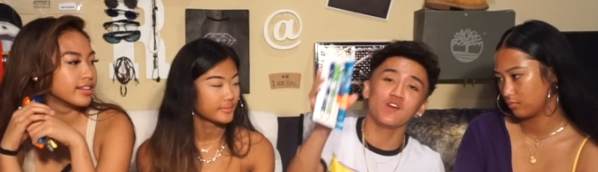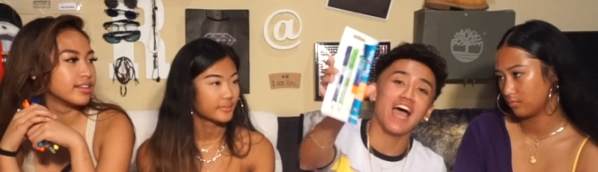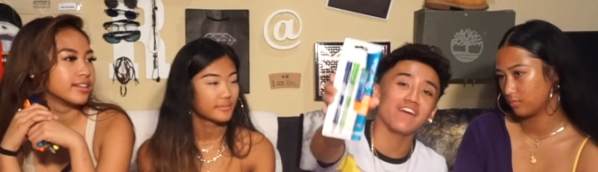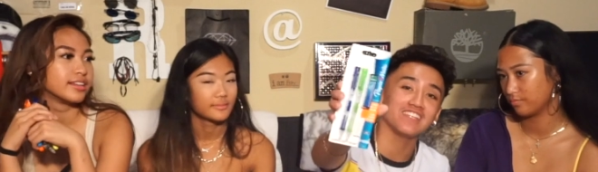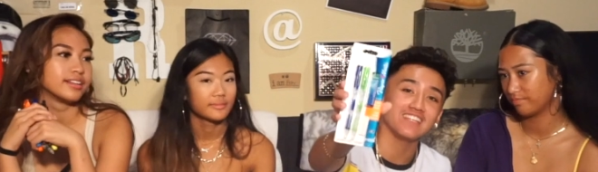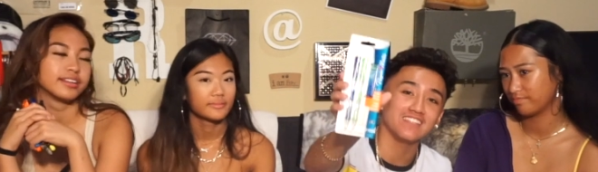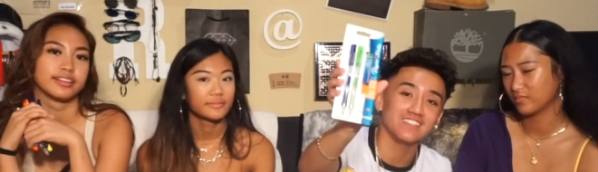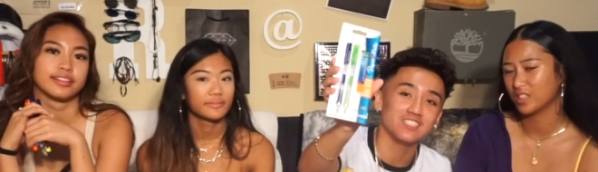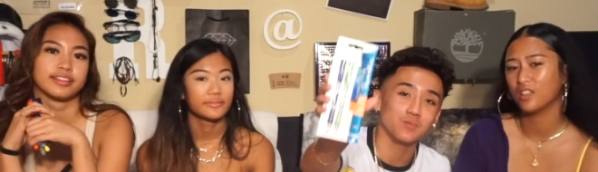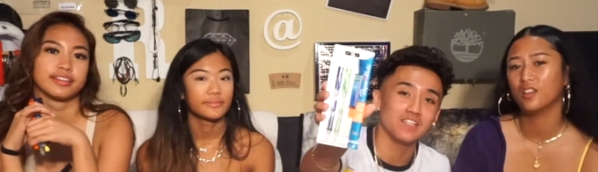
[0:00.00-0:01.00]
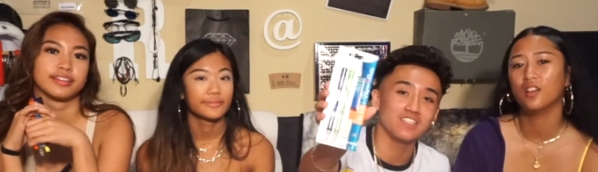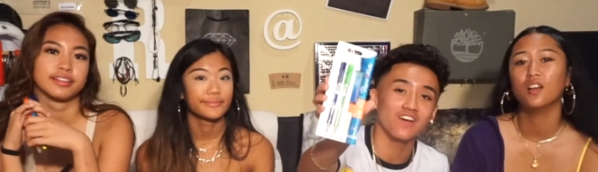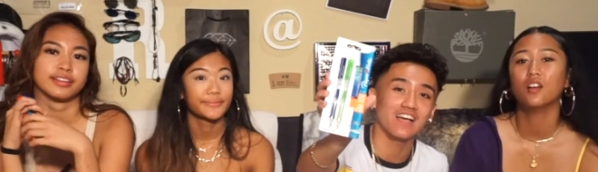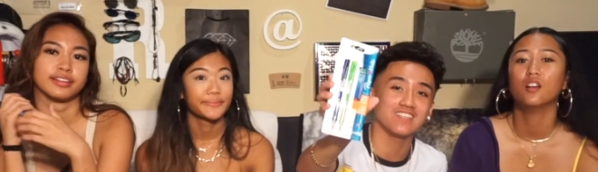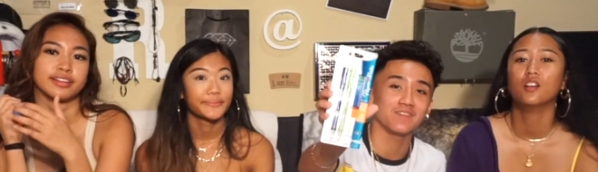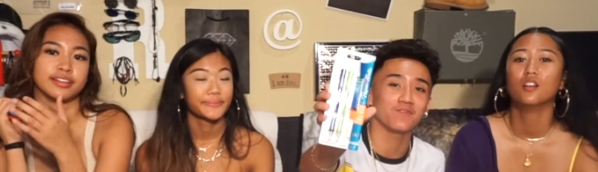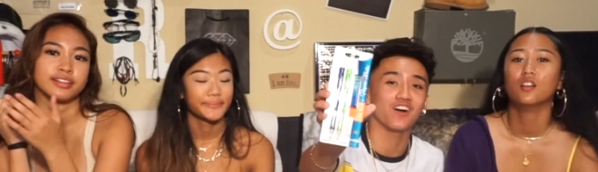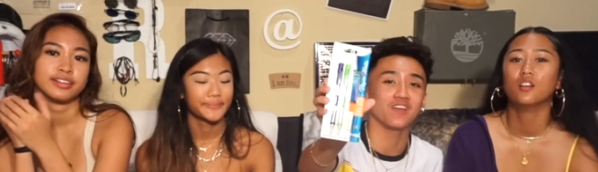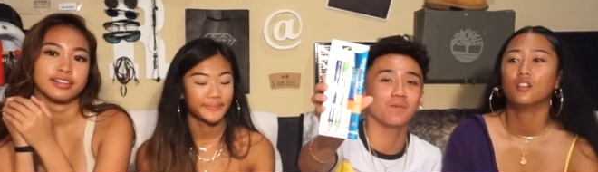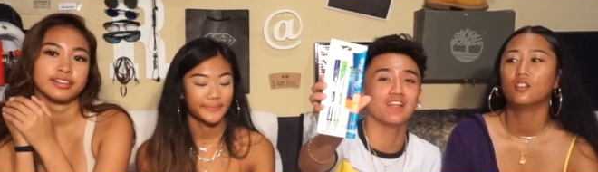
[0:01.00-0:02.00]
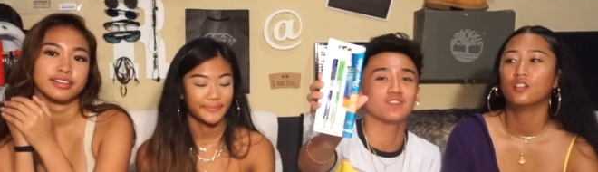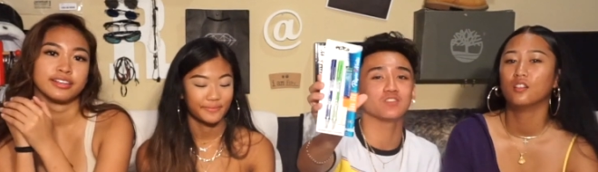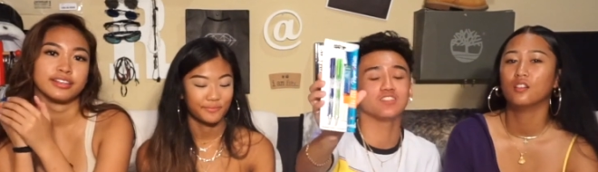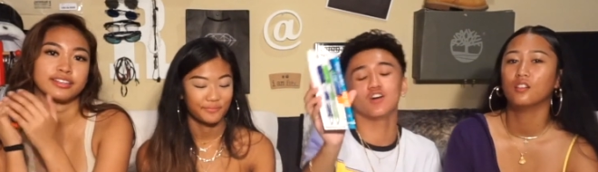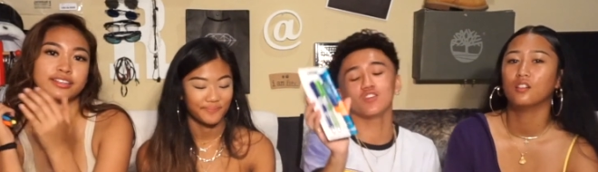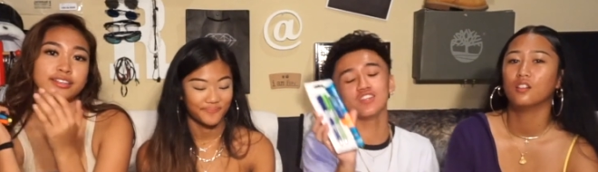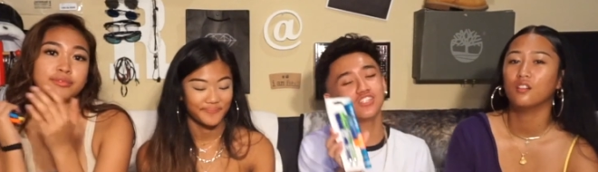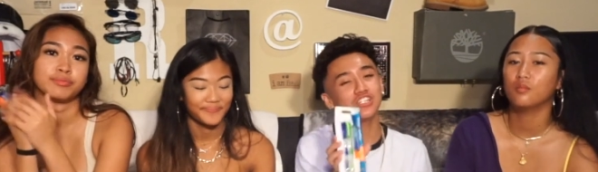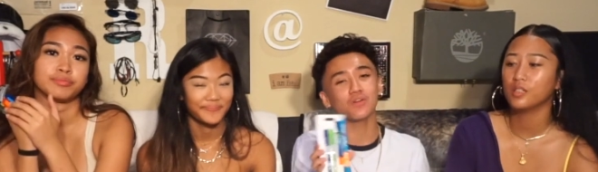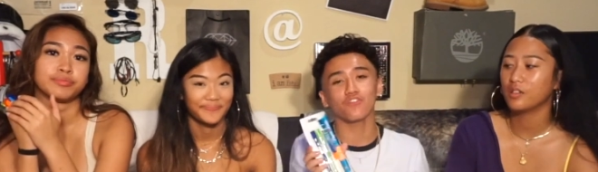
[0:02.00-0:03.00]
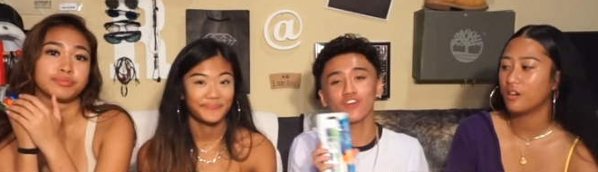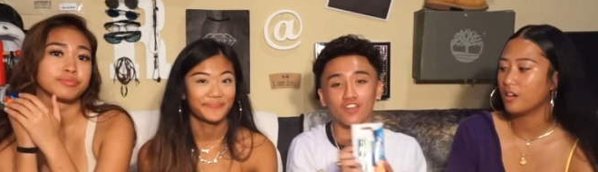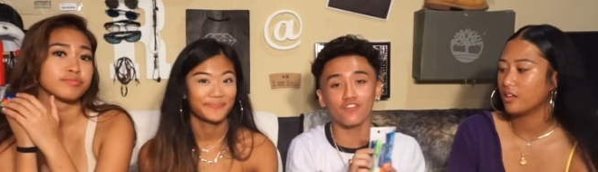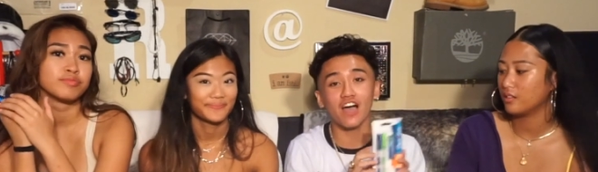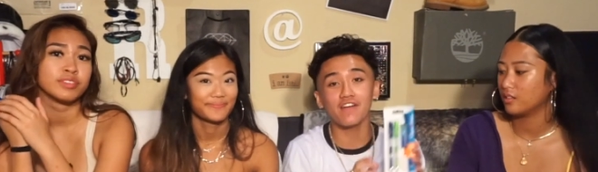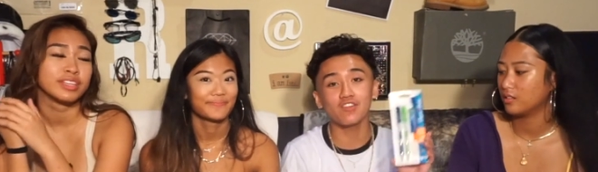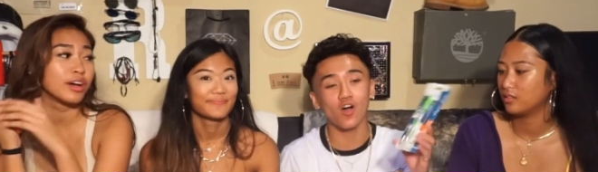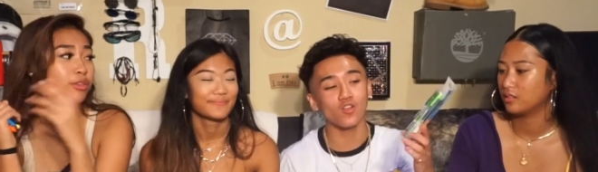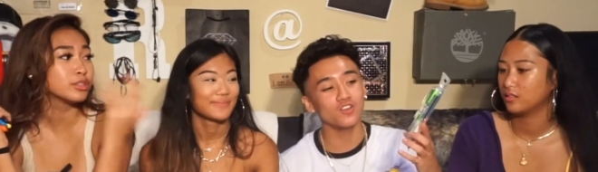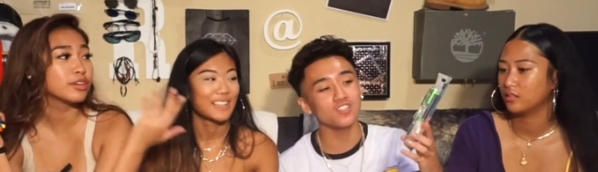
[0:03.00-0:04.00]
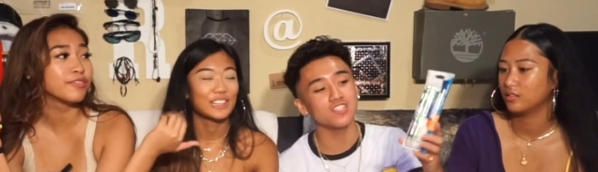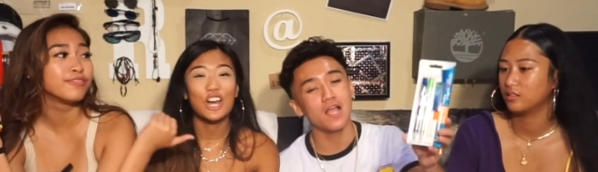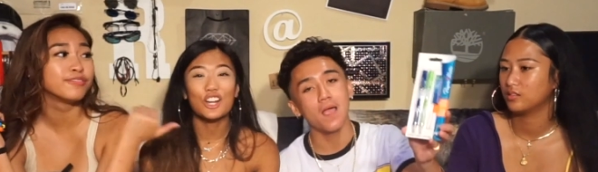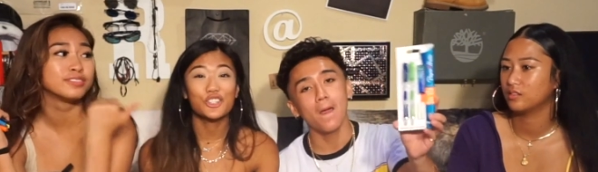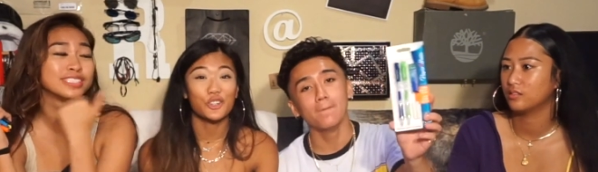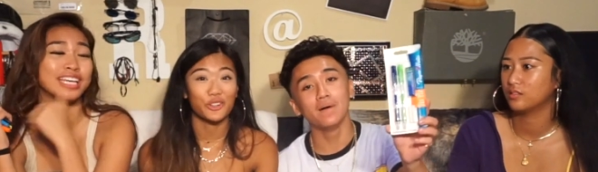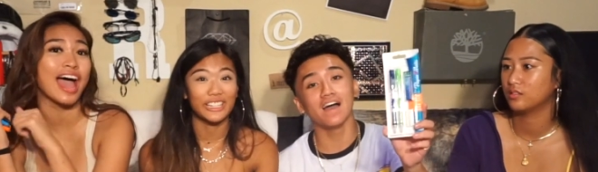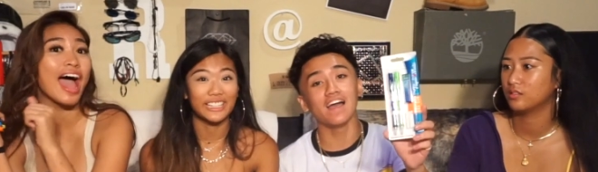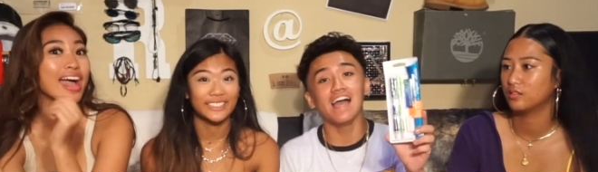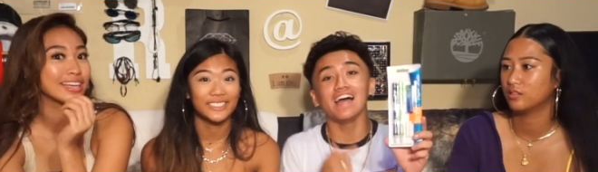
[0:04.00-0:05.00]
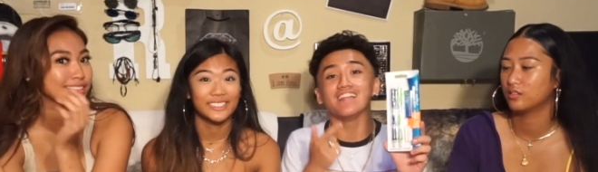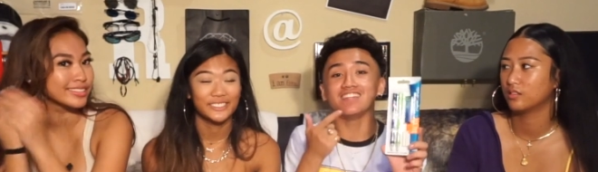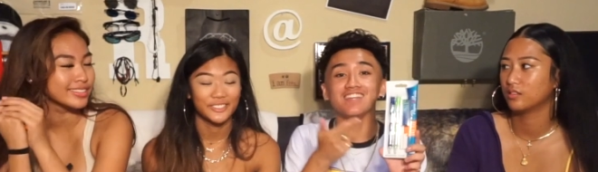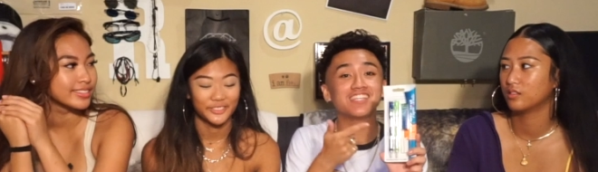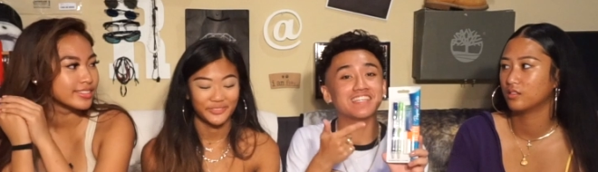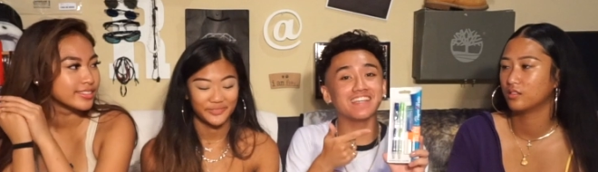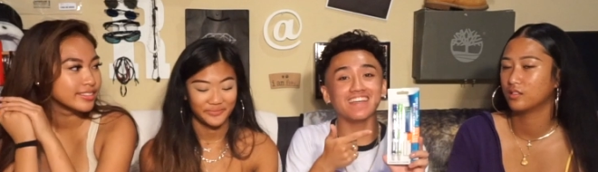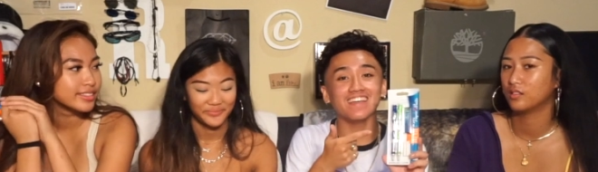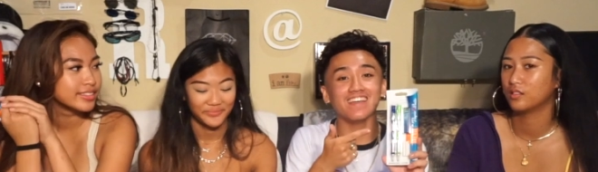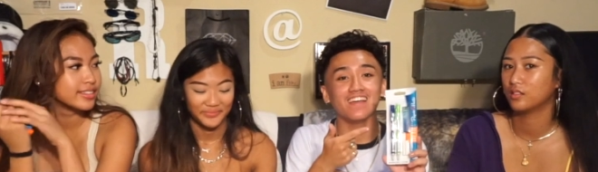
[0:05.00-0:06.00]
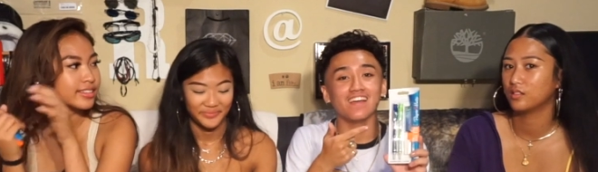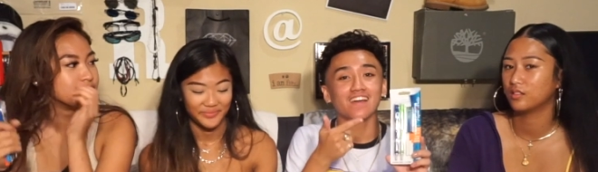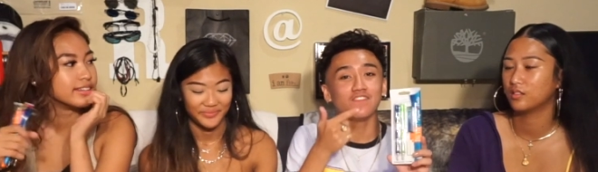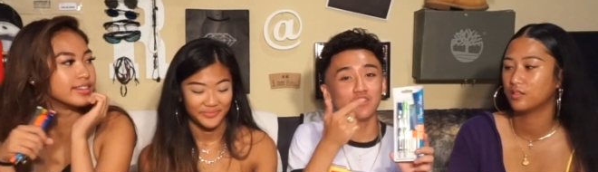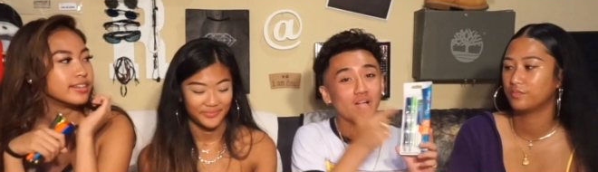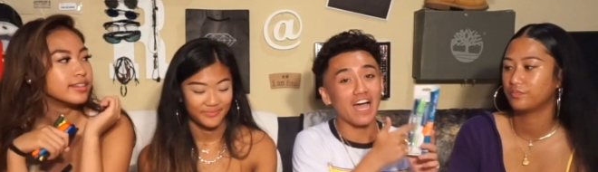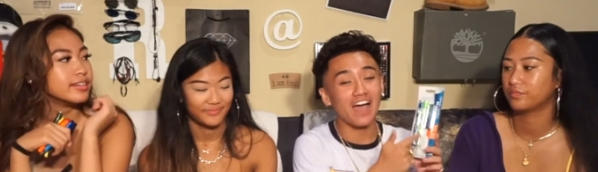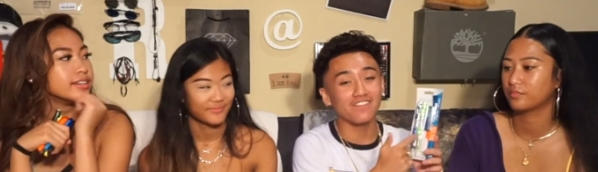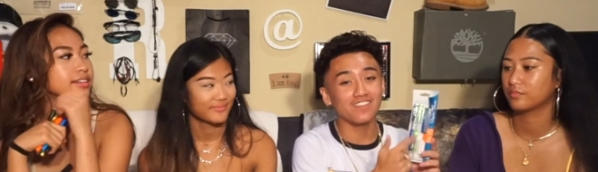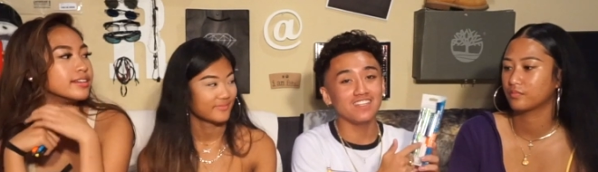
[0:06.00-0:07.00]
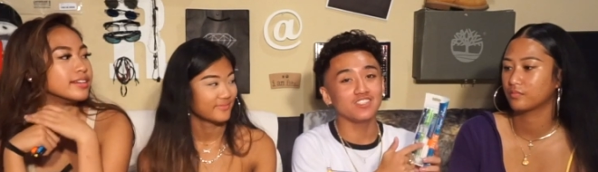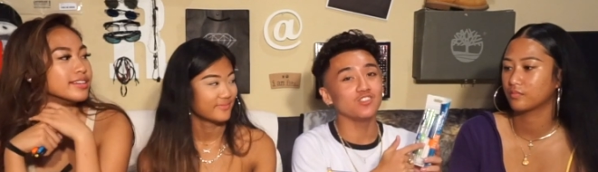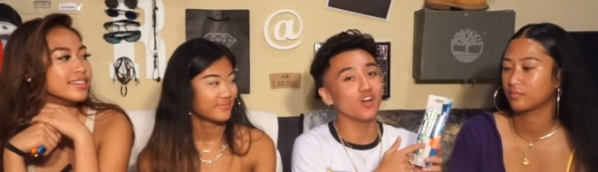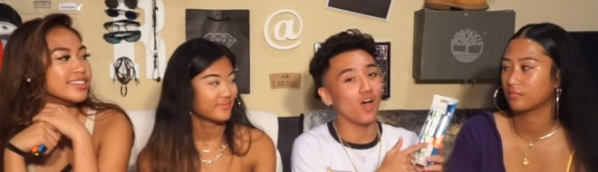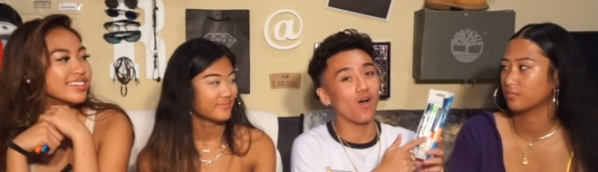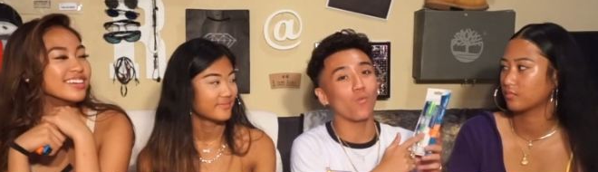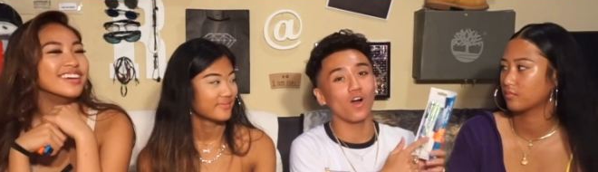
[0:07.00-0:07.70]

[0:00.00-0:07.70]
Speaker 1: you have to get these expensive ass fucking pencils. You know, this year they were fucking $5. Yo, luxury. this shit. If you have these, you know how